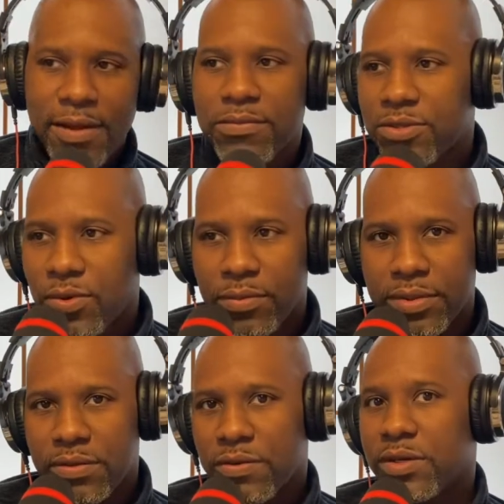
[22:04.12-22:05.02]
I'm just going to
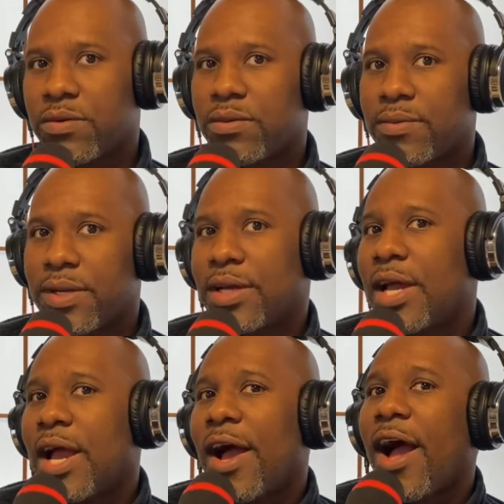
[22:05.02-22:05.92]
be real with what
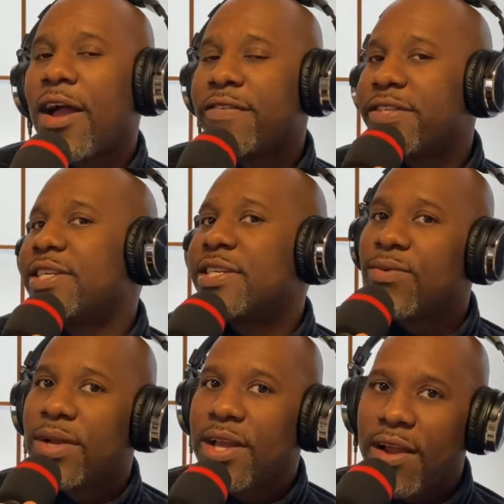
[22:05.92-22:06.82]
I've seen and
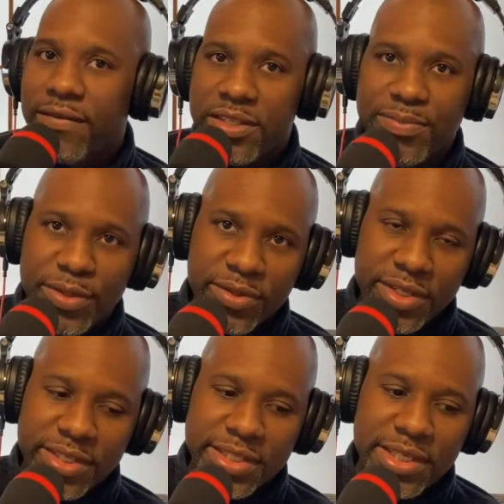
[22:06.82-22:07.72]
what I've
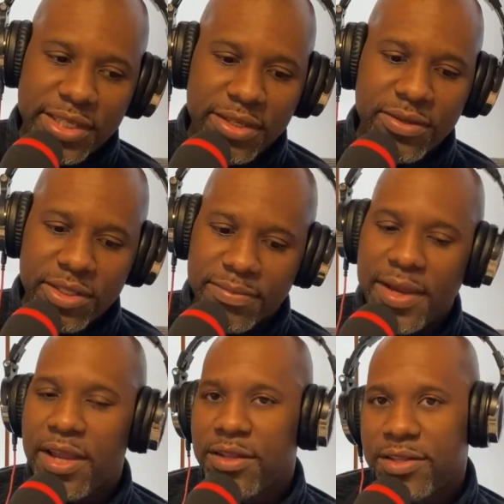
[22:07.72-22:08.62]
experienced here in
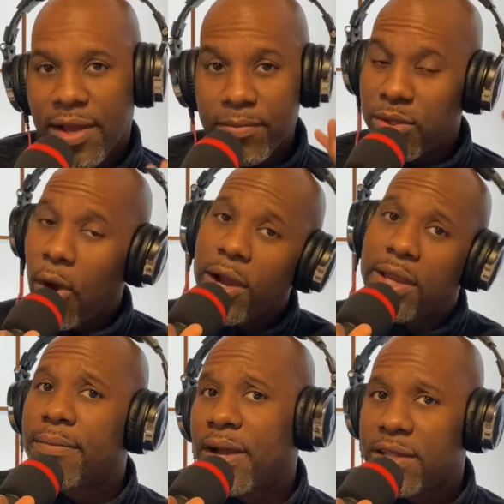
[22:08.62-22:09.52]
Japan. I'm
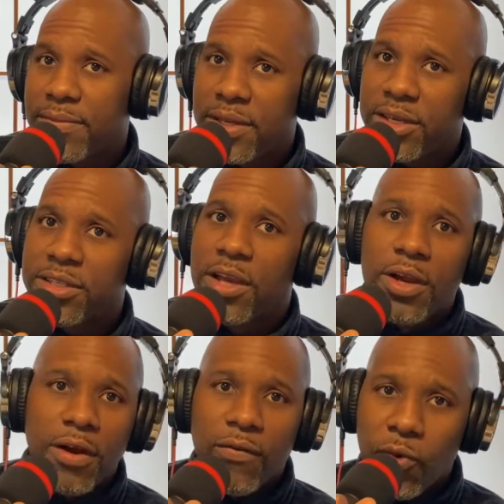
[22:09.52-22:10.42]
talking about it because,
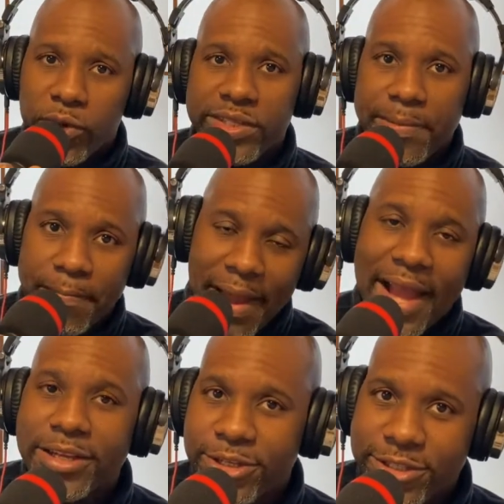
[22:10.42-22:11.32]
of course, it
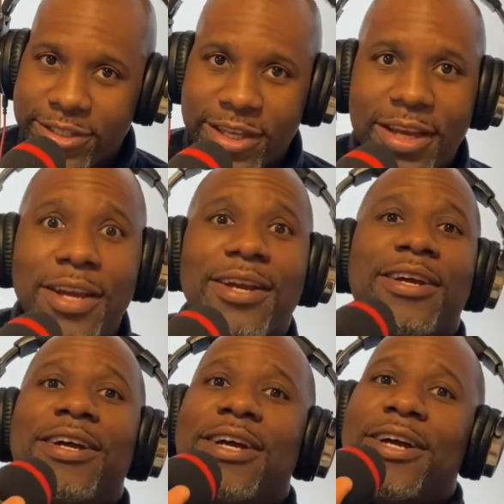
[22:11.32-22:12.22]
matters.
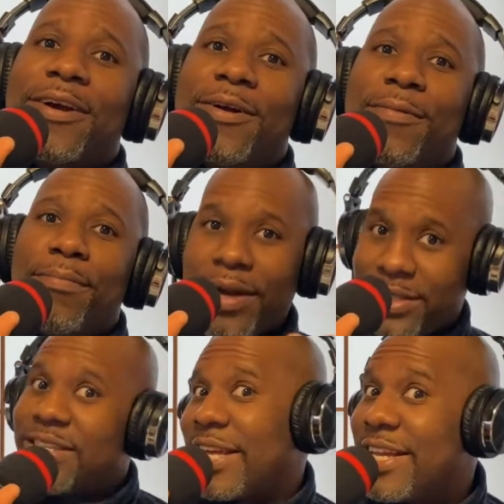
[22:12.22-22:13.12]
Pun
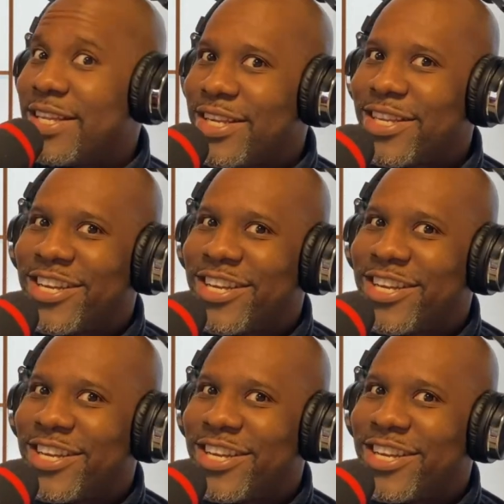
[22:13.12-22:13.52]
intended.